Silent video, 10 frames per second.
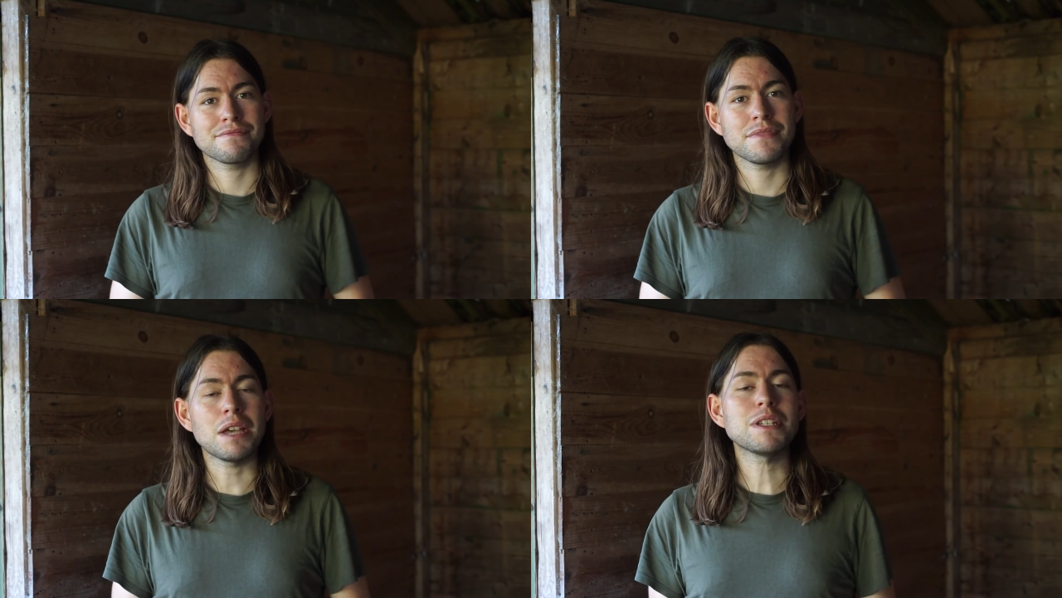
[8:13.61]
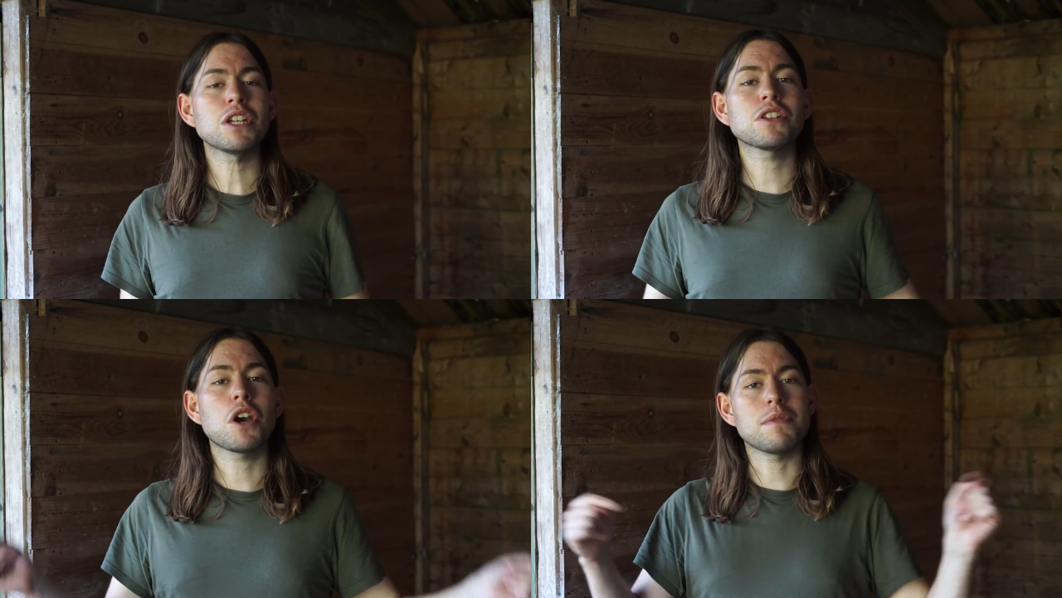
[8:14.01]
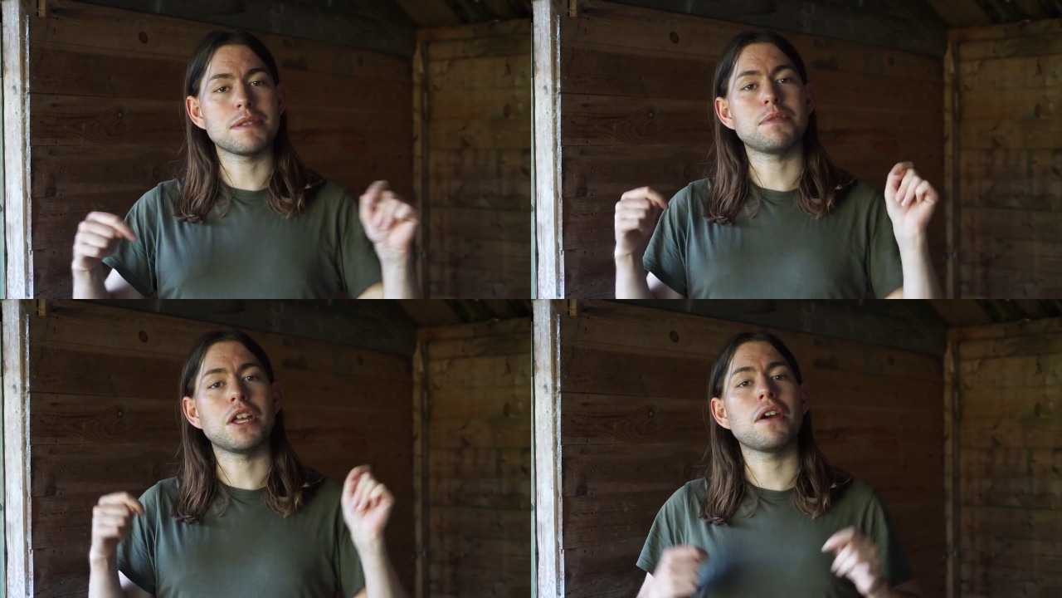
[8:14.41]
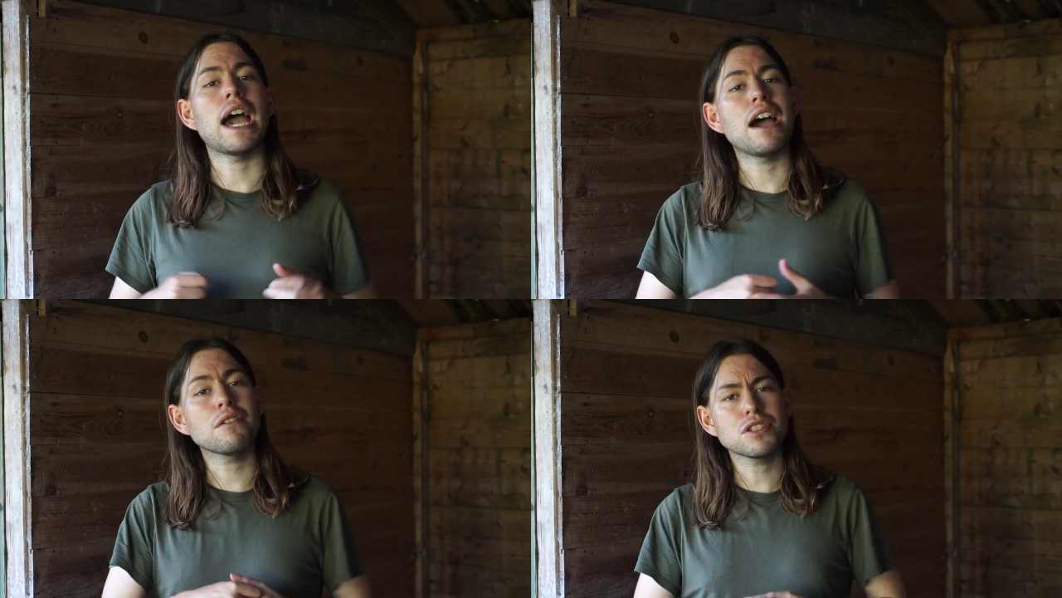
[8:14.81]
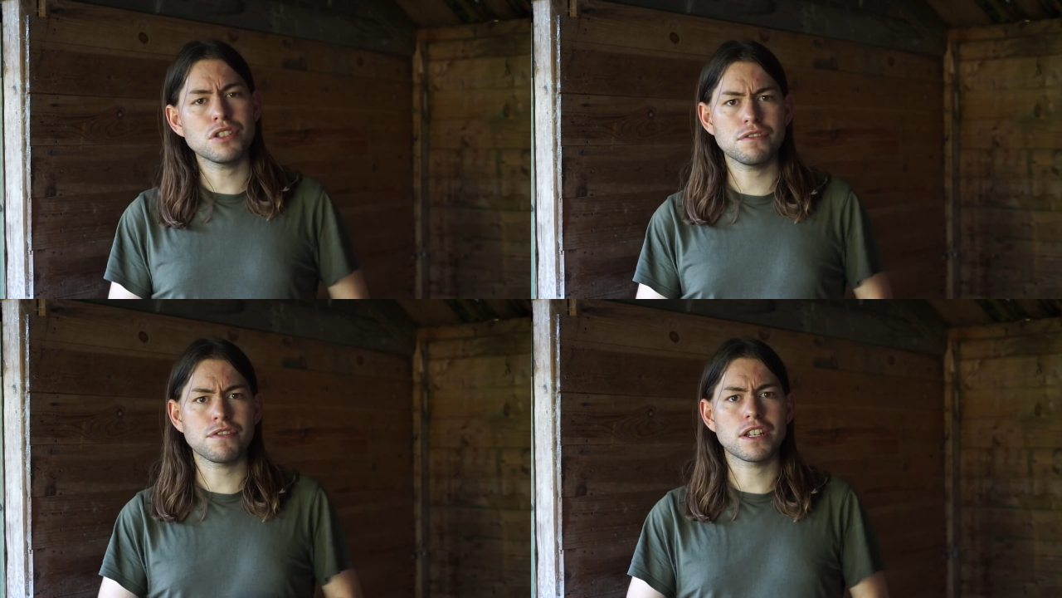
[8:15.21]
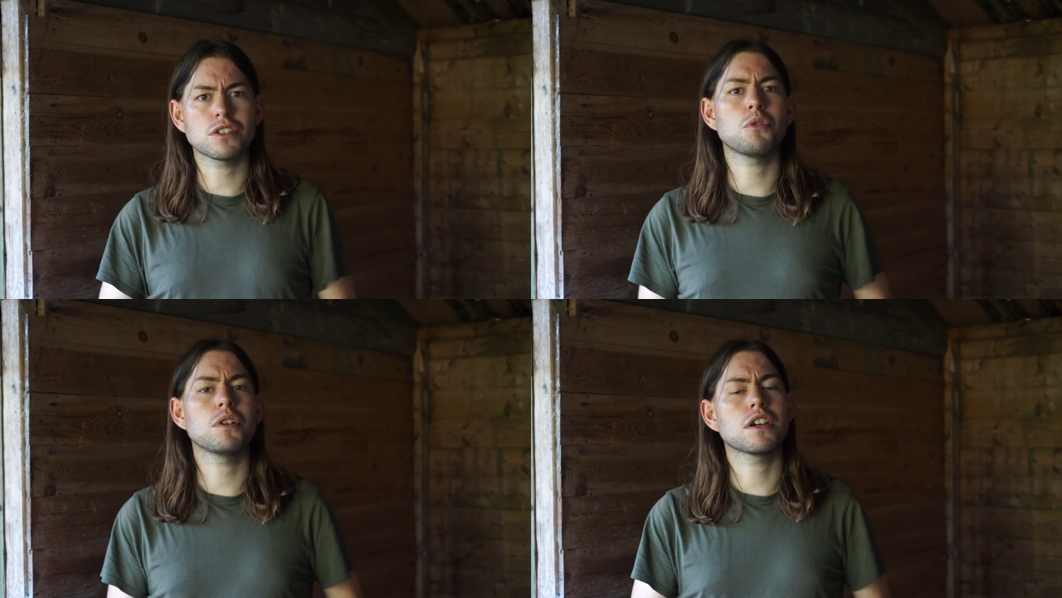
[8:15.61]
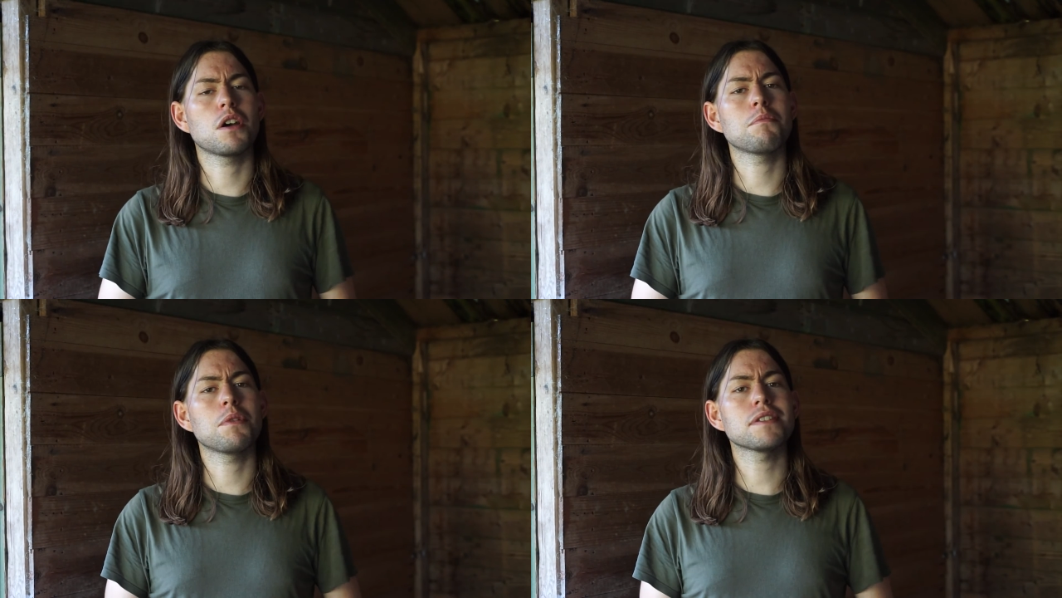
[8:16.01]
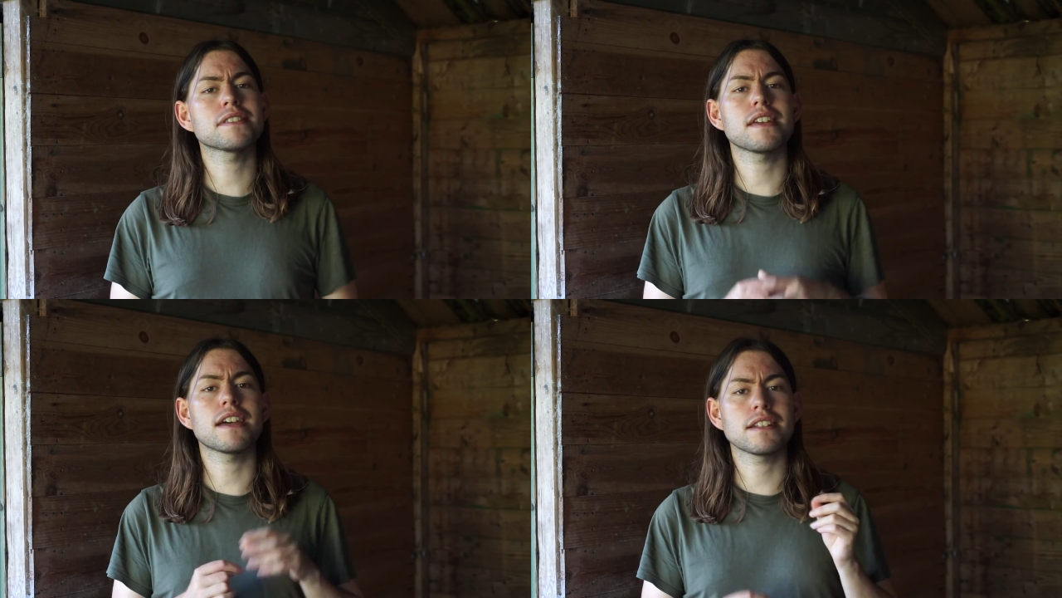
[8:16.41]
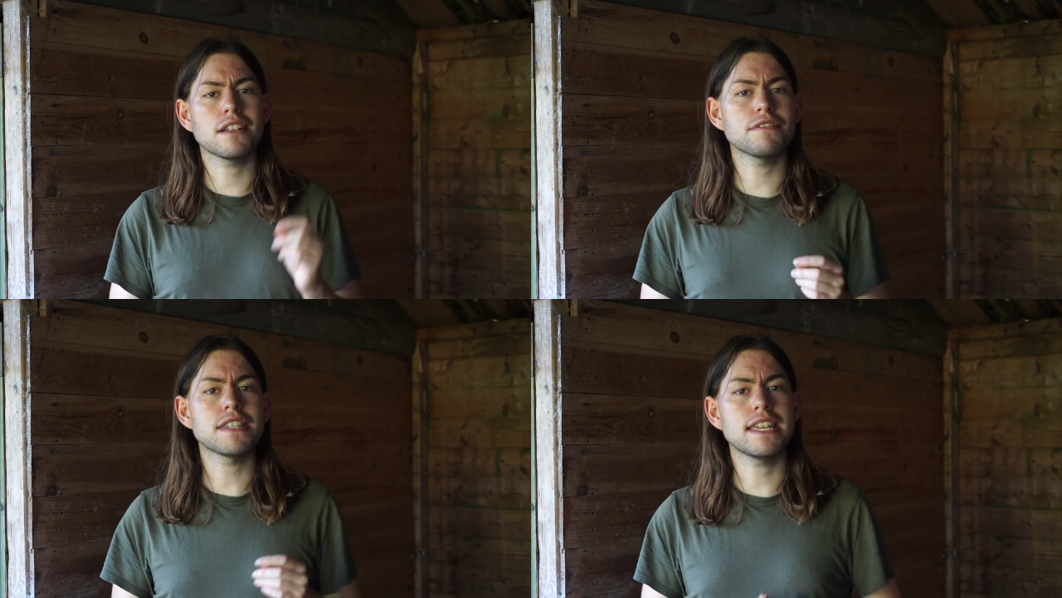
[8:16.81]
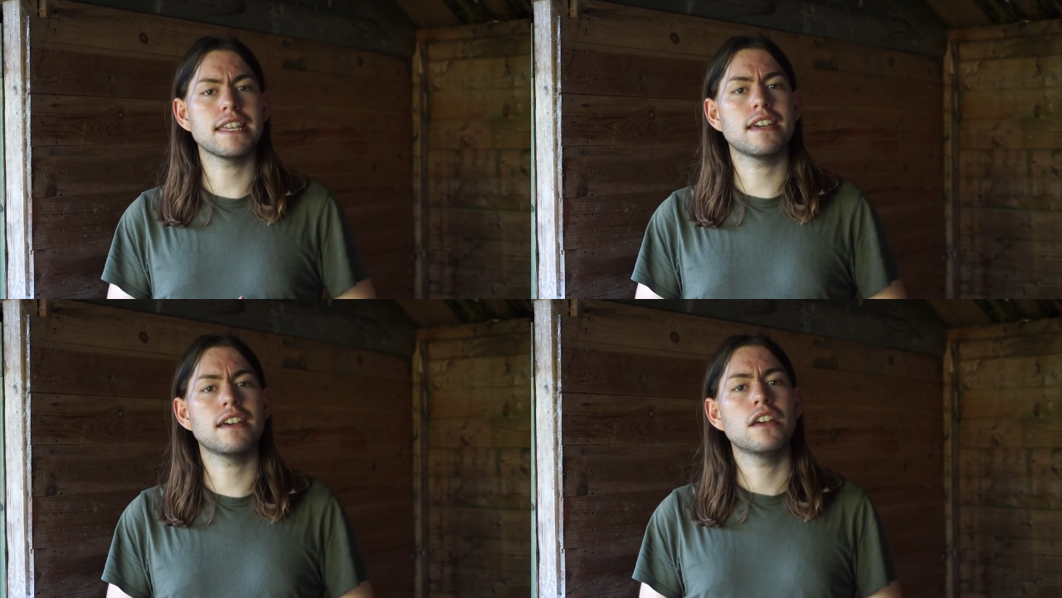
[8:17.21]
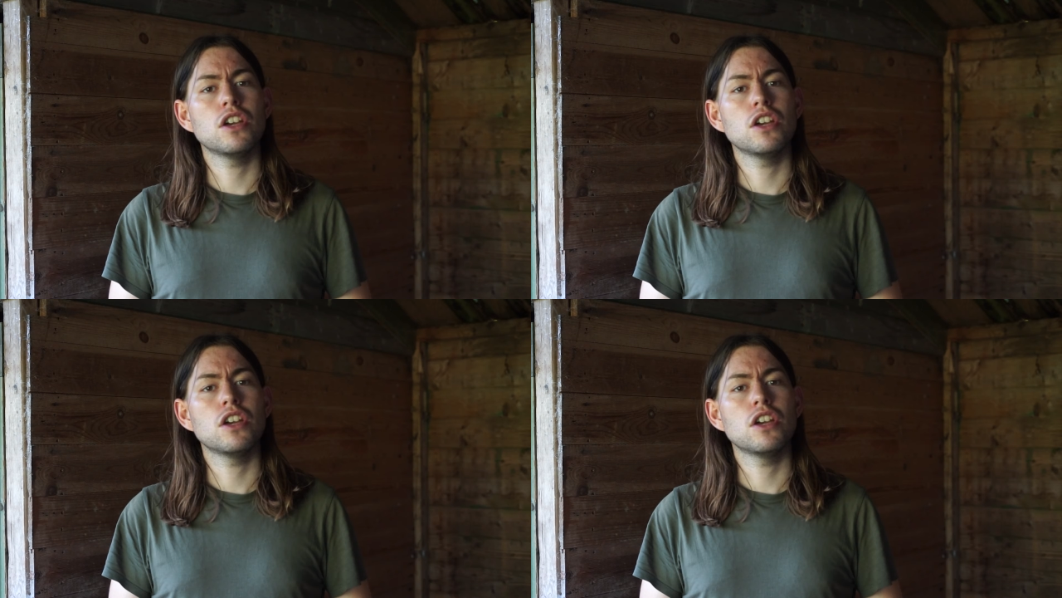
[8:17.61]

Let me know in the comments below, how do you find coir compost? I'd love to hear